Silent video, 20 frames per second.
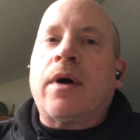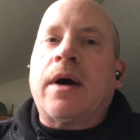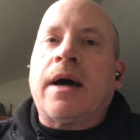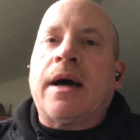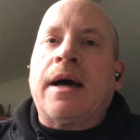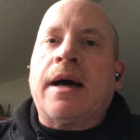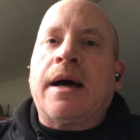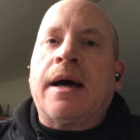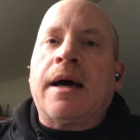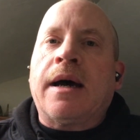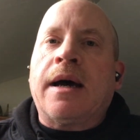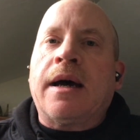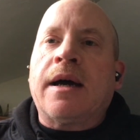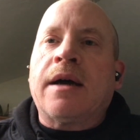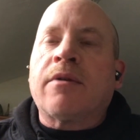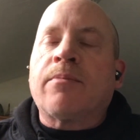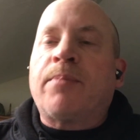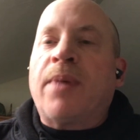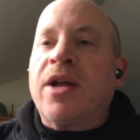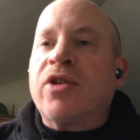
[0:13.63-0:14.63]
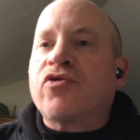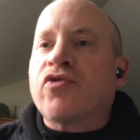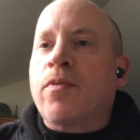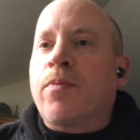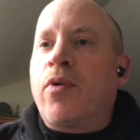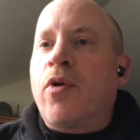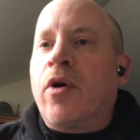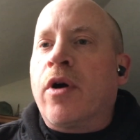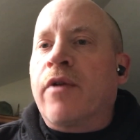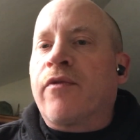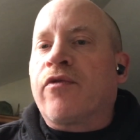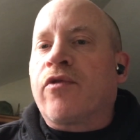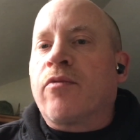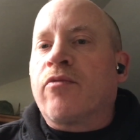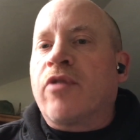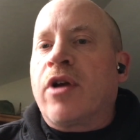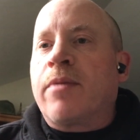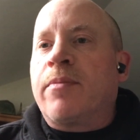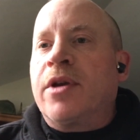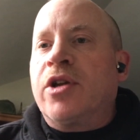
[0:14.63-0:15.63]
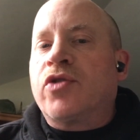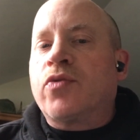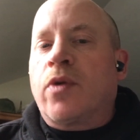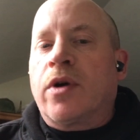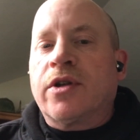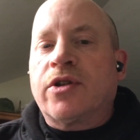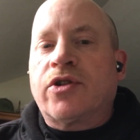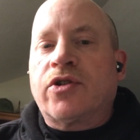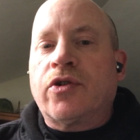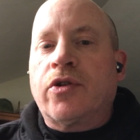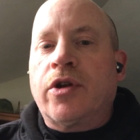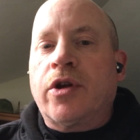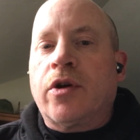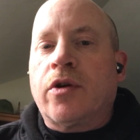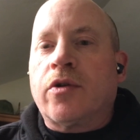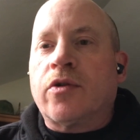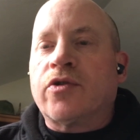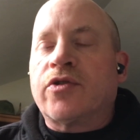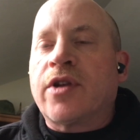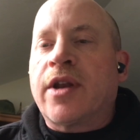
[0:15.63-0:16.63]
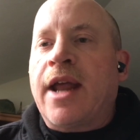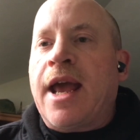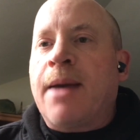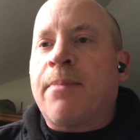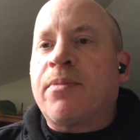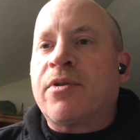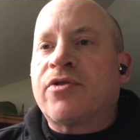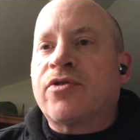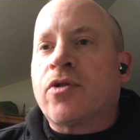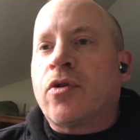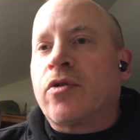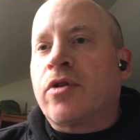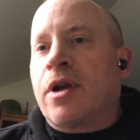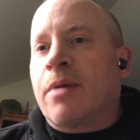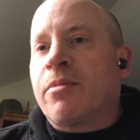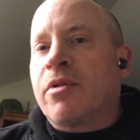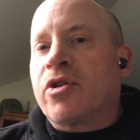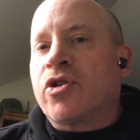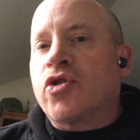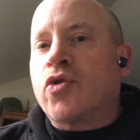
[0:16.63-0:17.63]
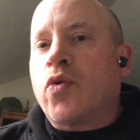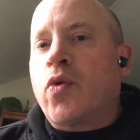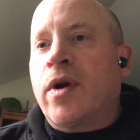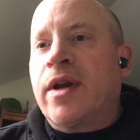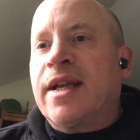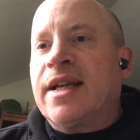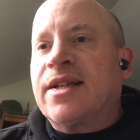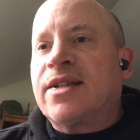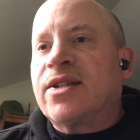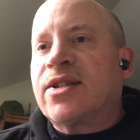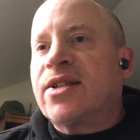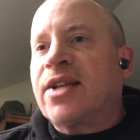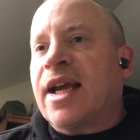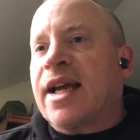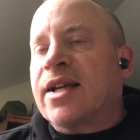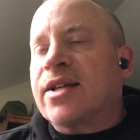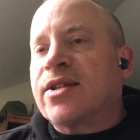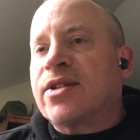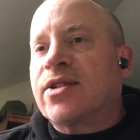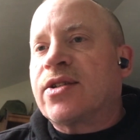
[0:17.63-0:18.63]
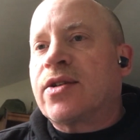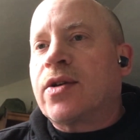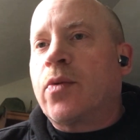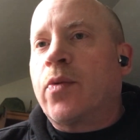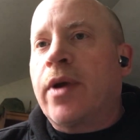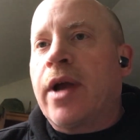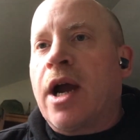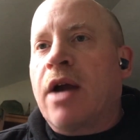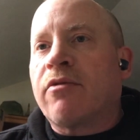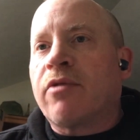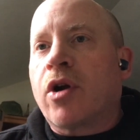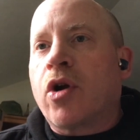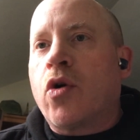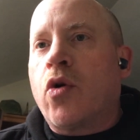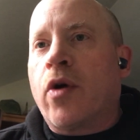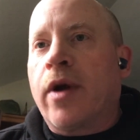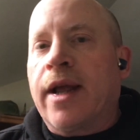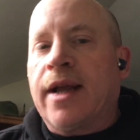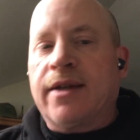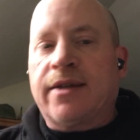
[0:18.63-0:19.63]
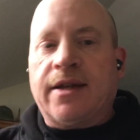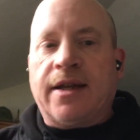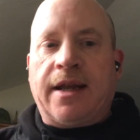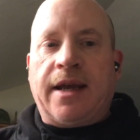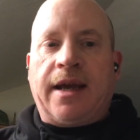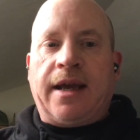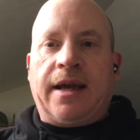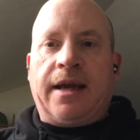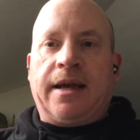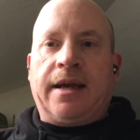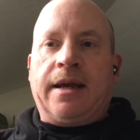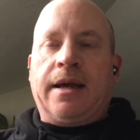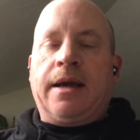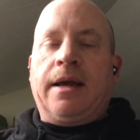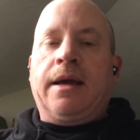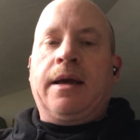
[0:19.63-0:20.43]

uh, bench report from Red Beach One Studios in episode number 26. We are recording today.